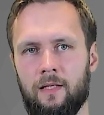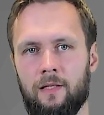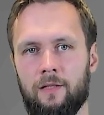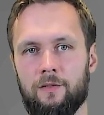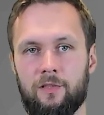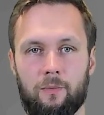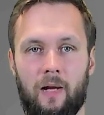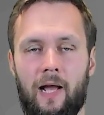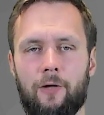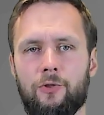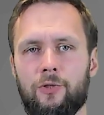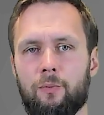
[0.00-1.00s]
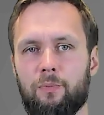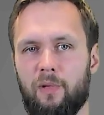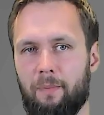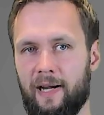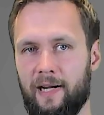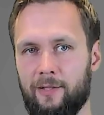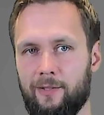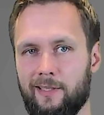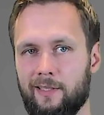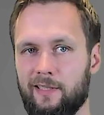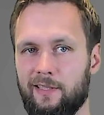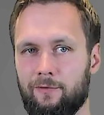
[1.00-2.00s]
So how do you prepare
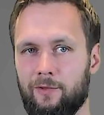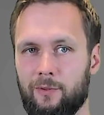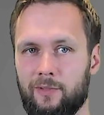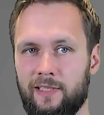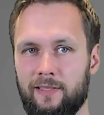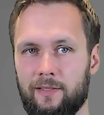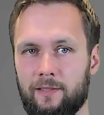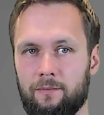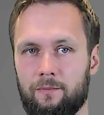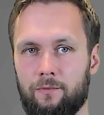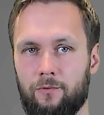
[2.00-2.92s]
an interview in detail?